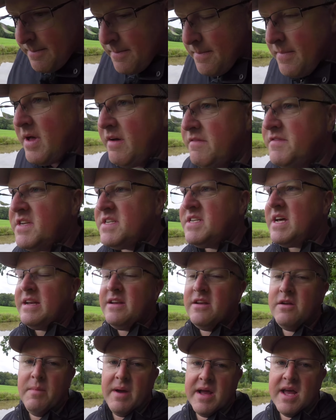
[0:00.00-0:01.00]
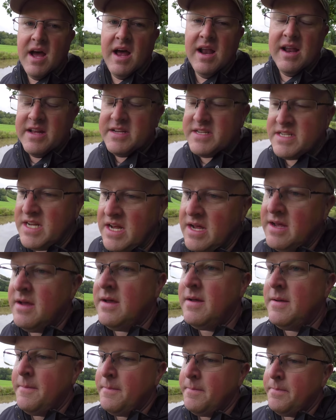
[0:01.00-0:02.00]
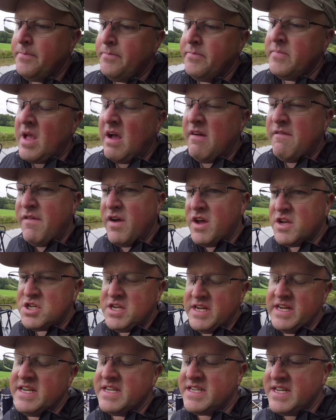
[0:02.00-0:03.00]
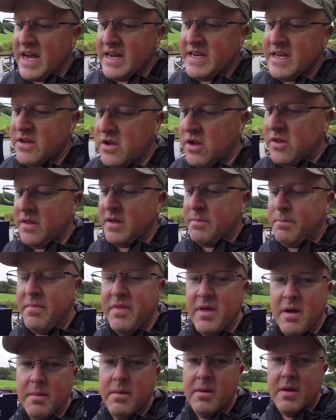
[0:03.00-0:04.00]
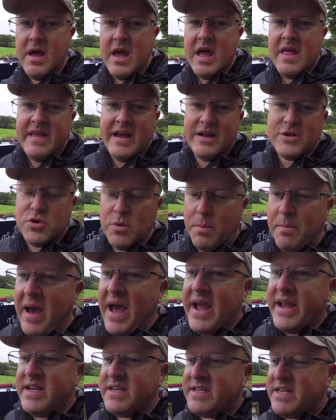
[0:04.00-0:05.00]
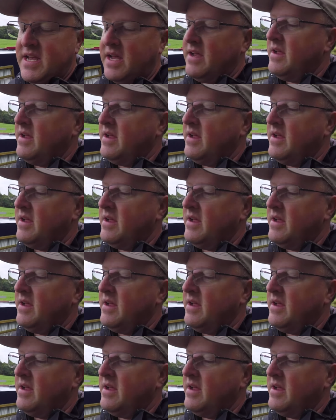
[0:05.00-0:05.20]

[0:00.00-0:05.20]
I've decided on my colours. I've virtually decided on the actual paint,